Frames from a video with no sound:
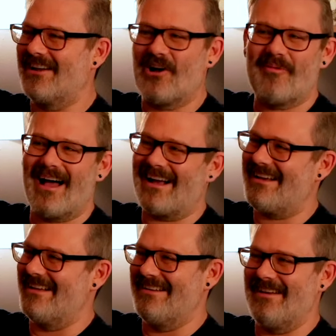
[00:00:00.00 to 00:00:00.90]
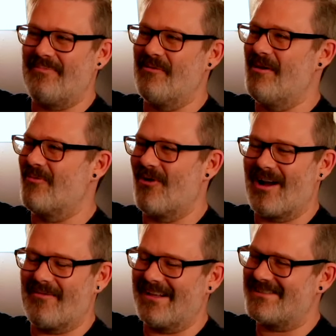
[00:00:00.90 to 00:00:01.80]
go back and be reprogrammed
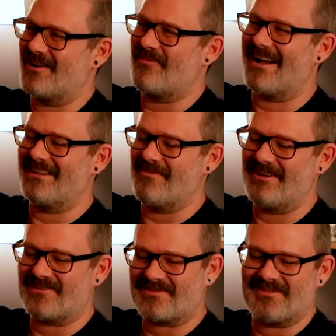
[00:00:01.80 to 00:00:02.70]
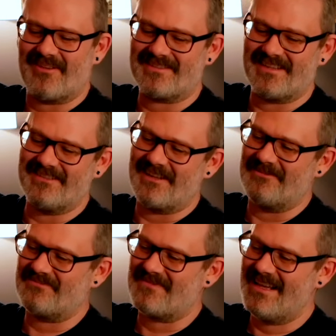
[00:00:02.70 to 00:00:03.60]
and get stuck back in the matrix, and all of a sudden
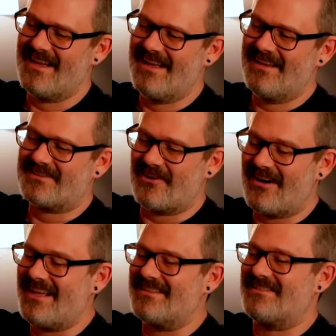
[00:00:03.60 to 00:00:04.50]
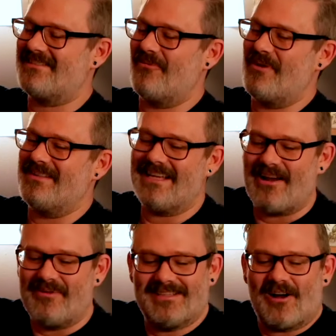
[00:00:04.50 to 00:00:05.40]
done. So there it is. We did
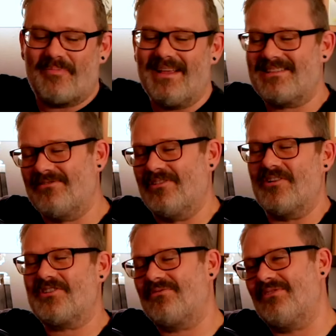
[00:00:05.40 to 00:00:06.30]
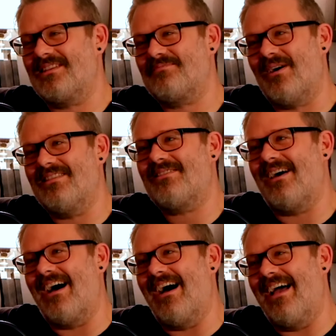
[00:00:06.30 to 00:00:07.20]
it. We did our piece of literature for this month,
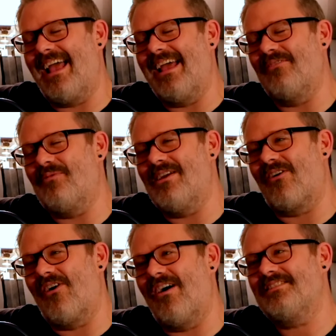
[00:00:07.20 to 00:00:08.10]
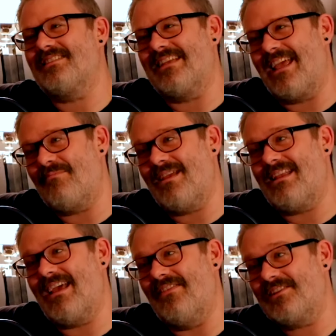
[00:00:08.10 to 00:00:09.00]
uh, and we are on to game
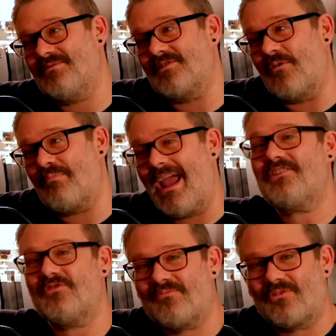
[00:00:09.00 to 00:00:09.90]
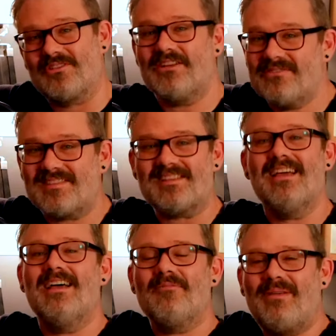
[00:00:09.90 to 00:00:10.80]
media. And this was our patron produced
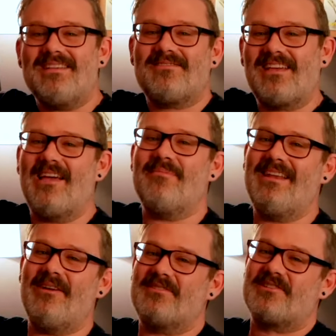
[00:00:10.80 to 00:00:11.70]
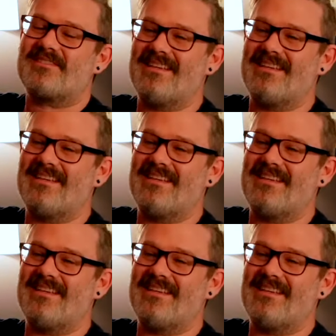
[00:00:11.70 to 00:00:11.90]
piece of game media, which I'm you'll see